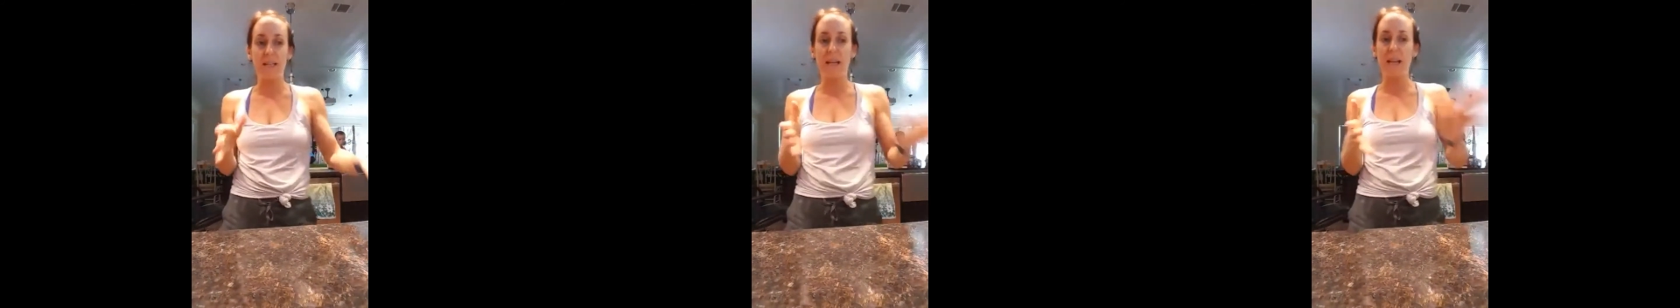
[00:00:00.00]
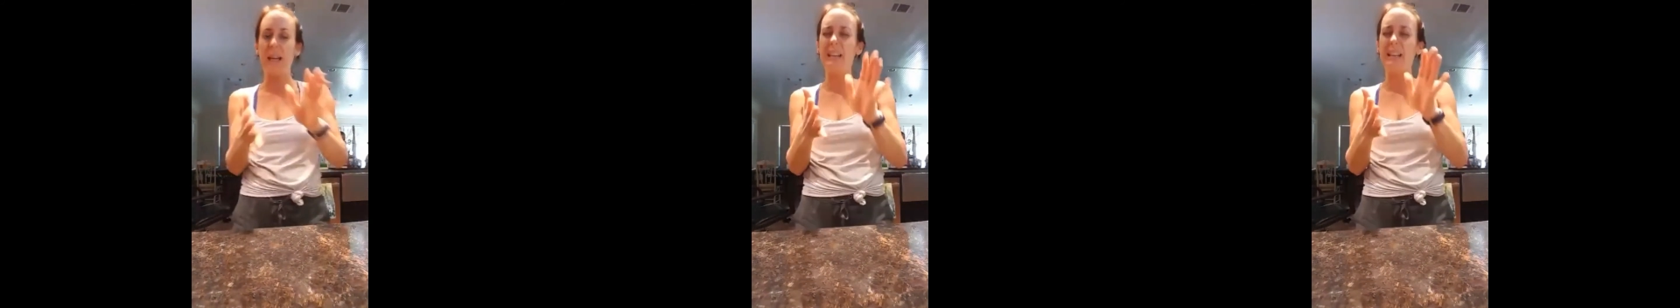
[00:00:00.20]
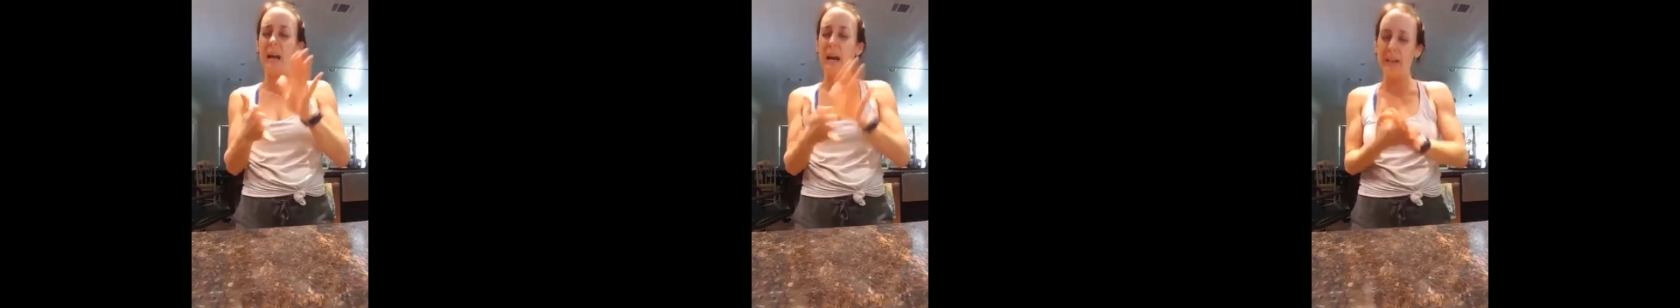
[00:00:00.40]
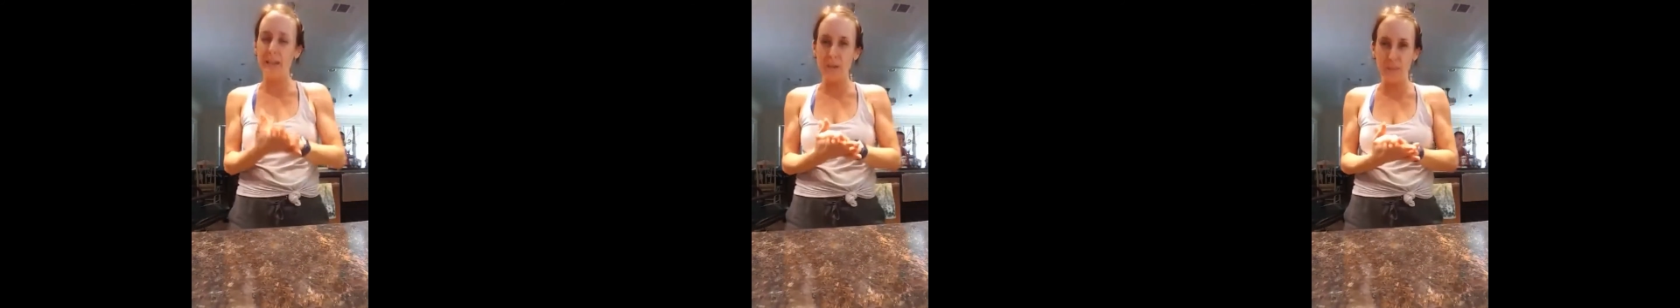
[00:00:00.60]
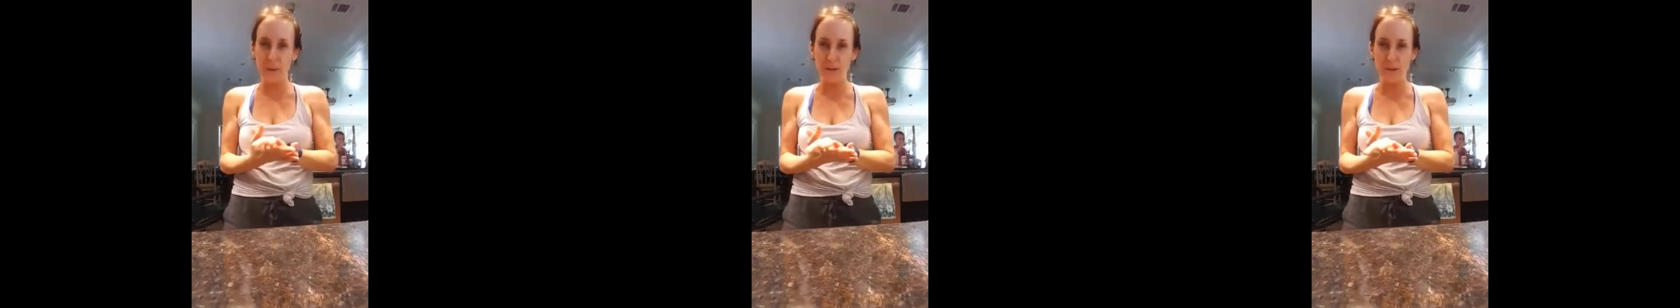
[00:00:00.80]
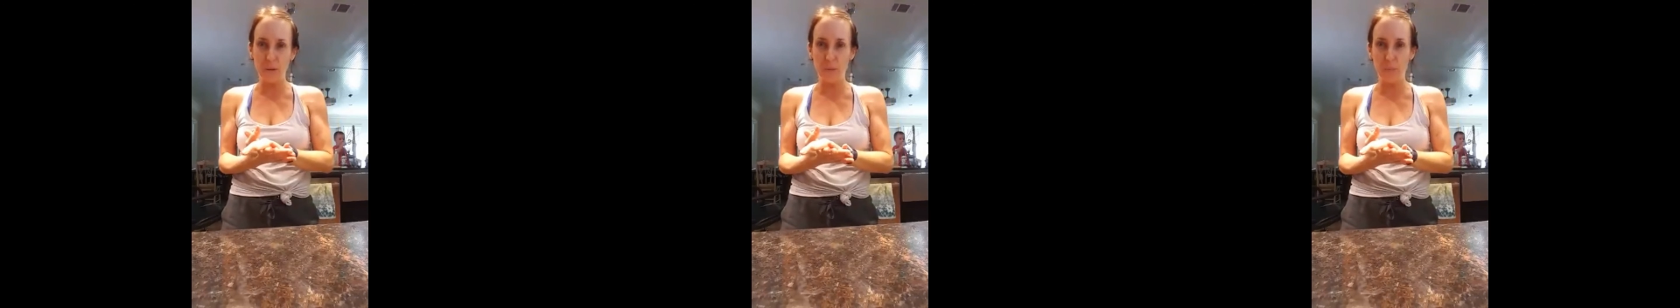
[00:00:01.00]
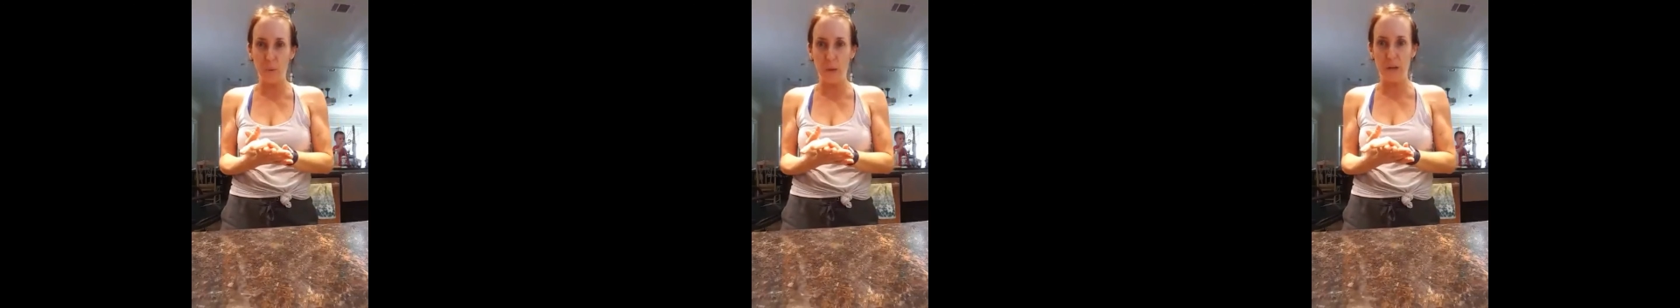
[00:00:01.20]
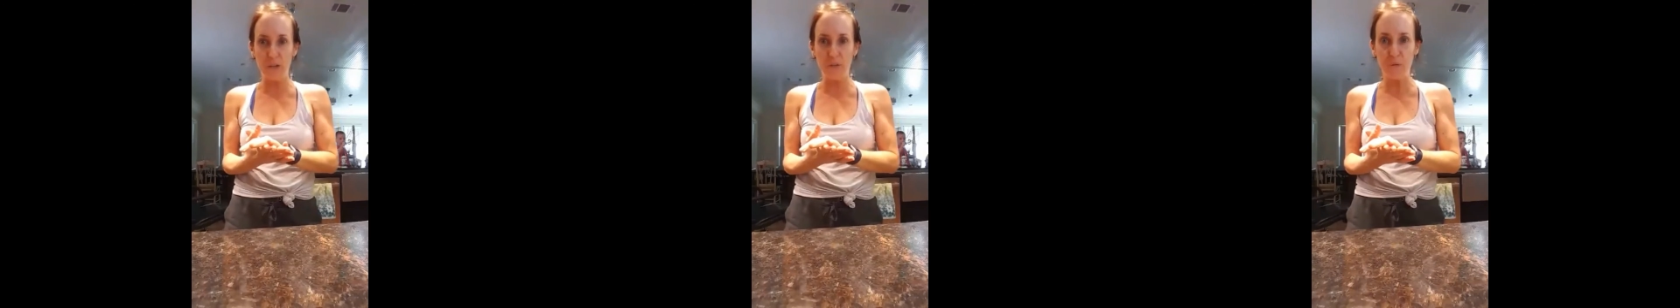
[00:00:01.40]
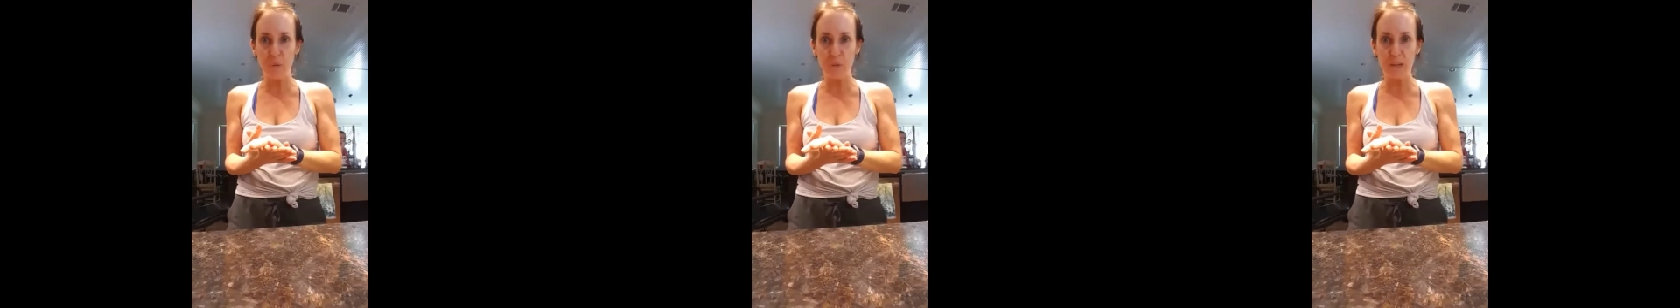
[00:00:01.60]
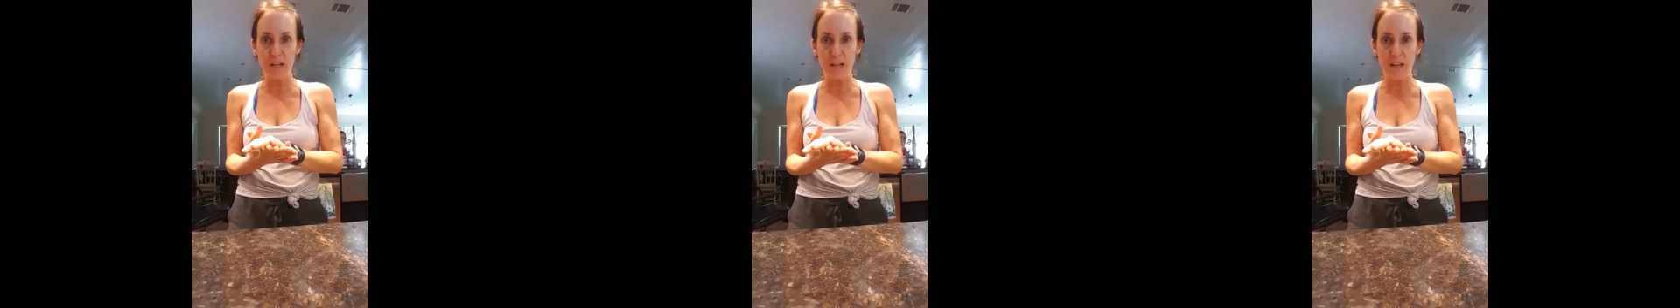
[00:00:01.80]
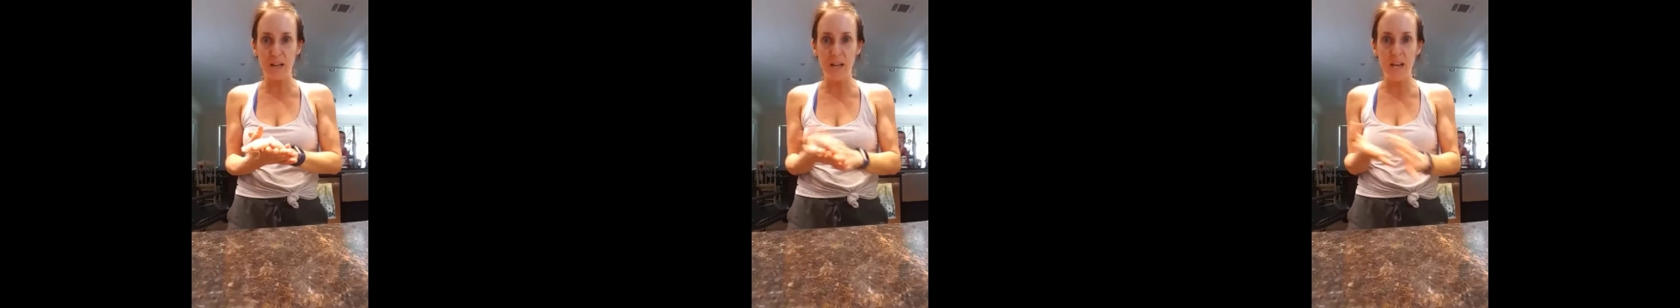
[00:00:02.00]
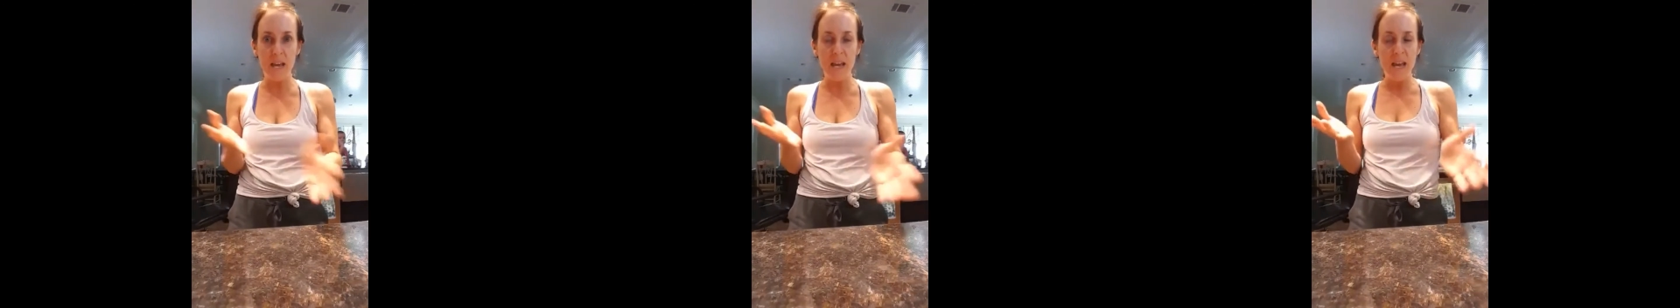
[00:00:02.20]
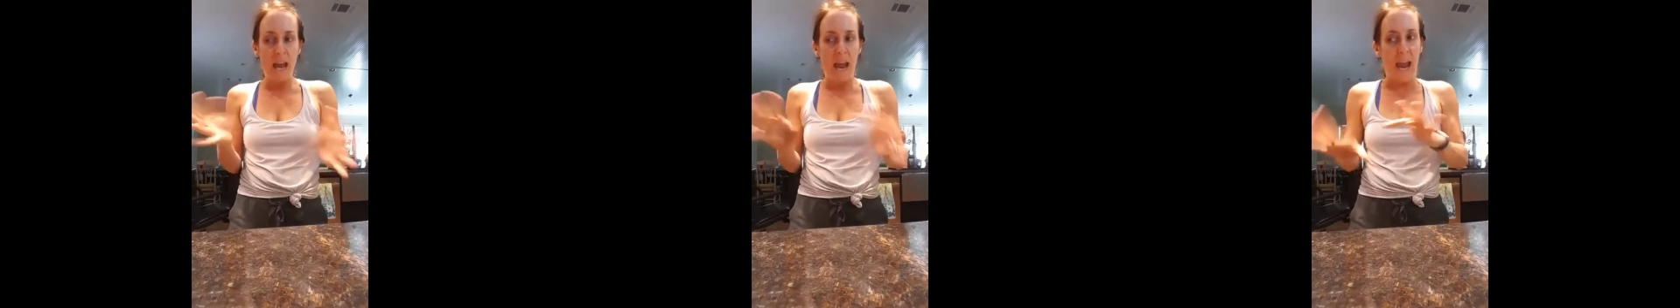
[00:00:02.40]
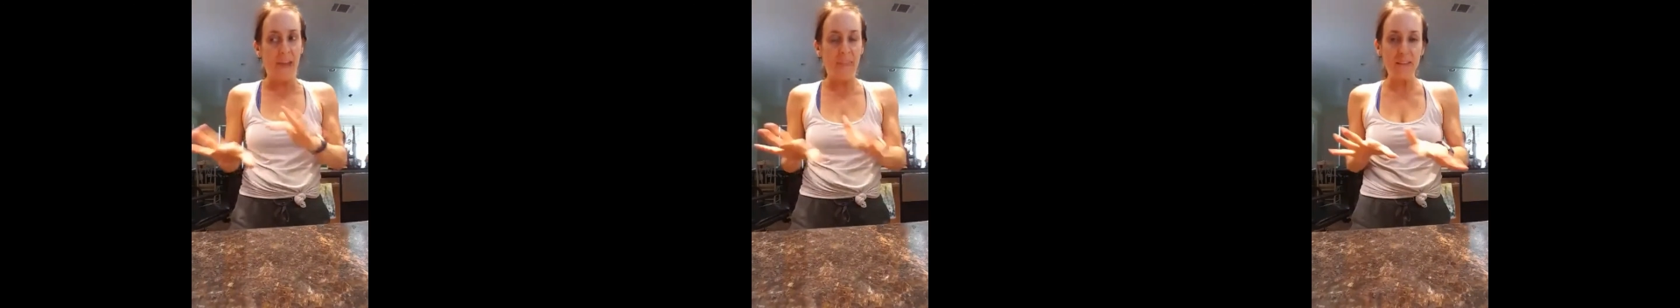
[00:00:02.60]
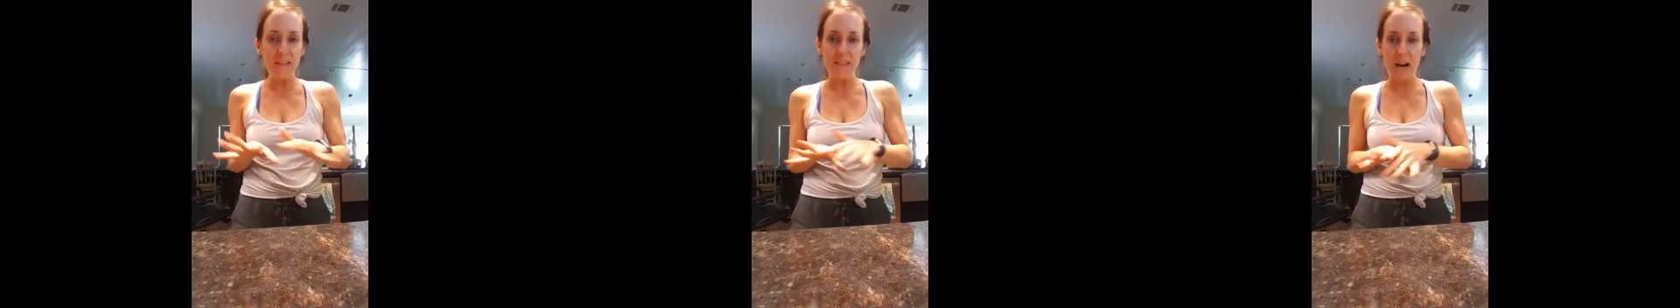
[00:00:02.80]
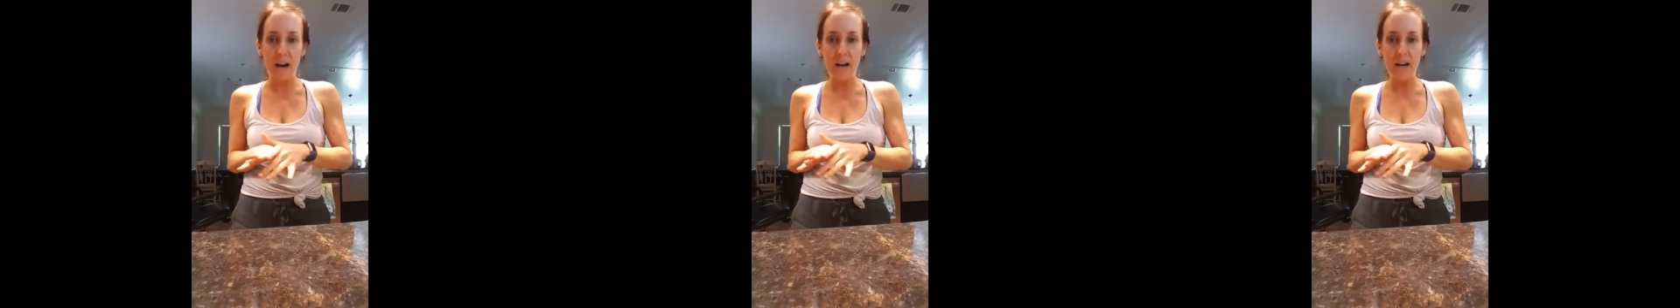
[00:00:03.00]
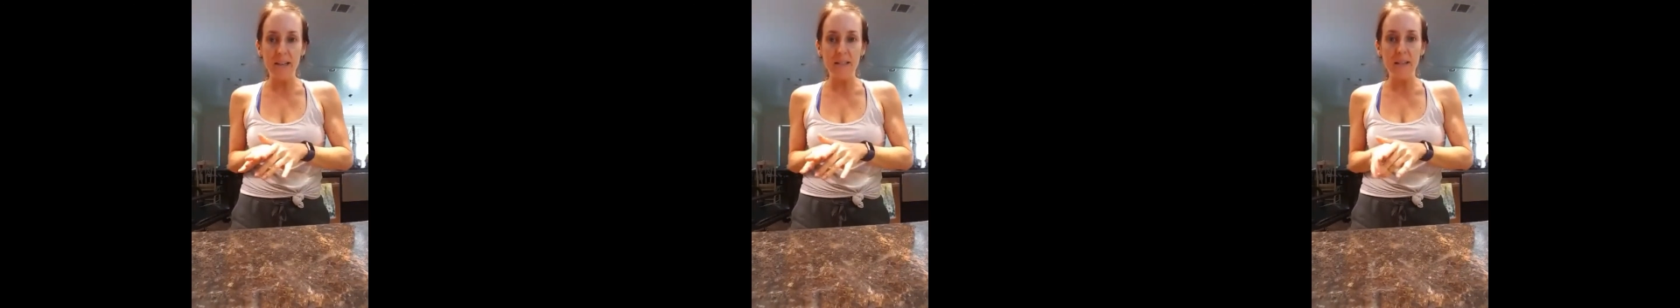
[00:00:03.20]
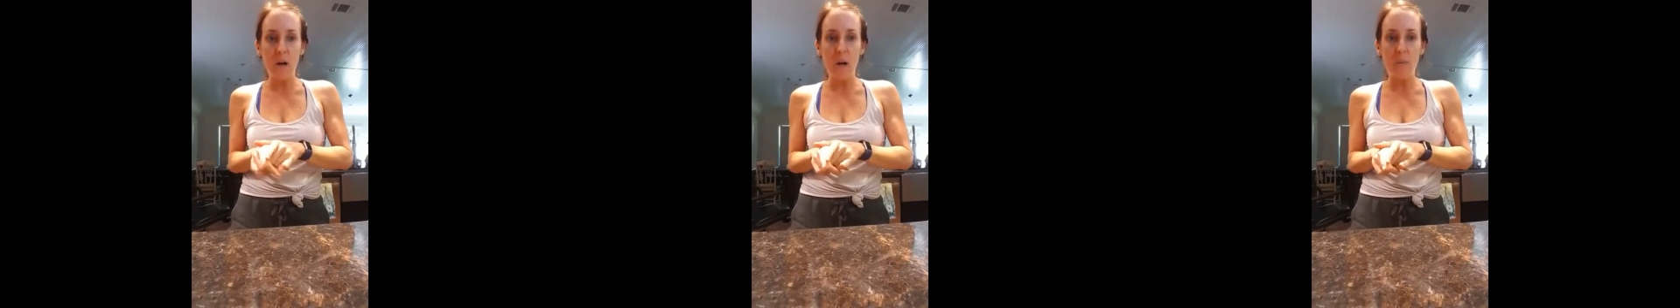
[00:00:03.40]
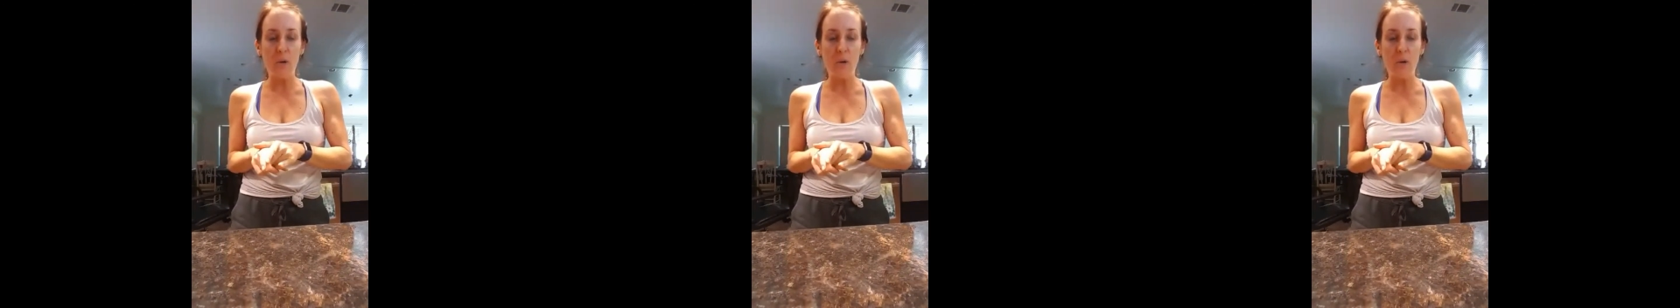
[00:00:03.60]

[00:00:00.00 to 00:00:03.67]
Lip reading: Again, kind of depends on the brand of tortilla and the size.